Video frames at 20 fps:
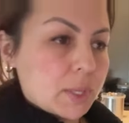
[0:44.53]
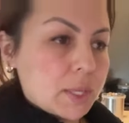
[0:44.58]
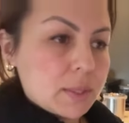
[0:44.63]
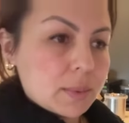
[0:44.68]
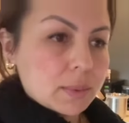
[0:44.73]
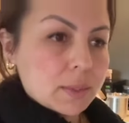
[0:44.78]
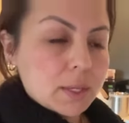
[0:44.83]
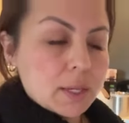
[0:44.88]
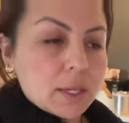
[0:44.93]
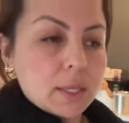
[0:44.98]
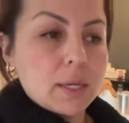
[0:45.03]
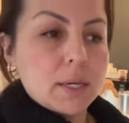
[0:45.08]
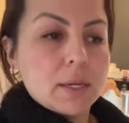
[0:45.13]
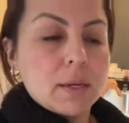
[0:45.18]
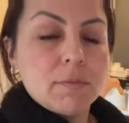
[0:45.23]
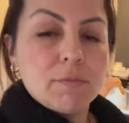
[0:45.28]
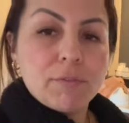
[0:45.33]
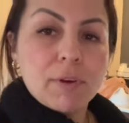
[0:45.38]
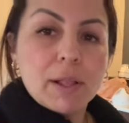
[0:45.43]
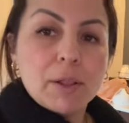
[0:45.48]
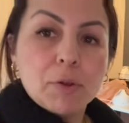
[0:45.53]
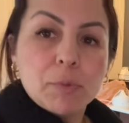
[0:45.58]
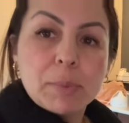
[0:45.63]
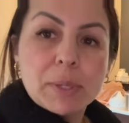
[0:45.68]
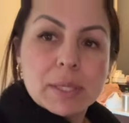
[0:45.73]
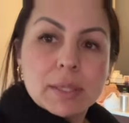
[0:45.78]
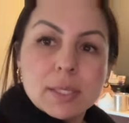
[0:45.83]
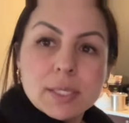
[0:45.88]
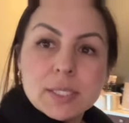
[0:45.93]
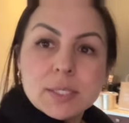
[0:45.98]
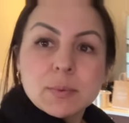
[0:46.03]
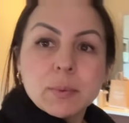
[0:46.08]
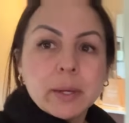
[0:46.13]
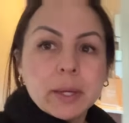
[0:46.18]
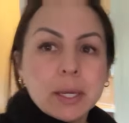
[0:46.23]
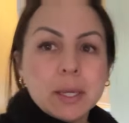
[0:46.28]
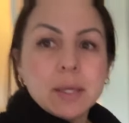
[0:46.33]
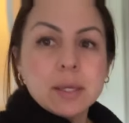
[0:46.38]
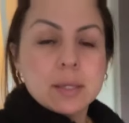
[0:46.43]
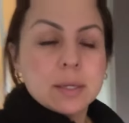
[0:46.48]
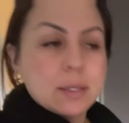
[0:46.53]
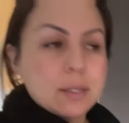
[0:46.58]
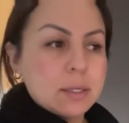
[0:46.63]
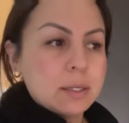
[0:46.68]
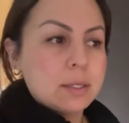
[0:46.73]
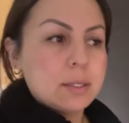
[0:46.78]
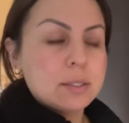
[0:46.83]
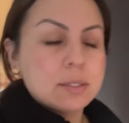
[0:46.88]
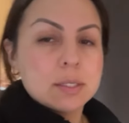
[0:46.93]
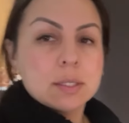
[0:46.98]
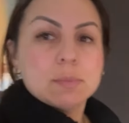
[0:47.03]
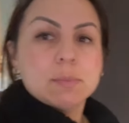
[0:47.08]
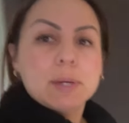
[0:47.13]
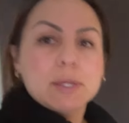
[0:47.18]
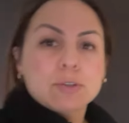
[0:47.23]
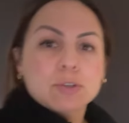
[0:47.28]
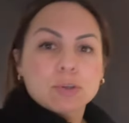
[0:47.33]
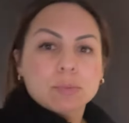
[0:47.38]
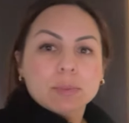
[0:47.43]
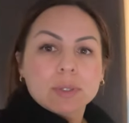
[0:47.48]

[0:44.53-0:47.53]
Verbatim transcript: And then follow me this way into the bedroom.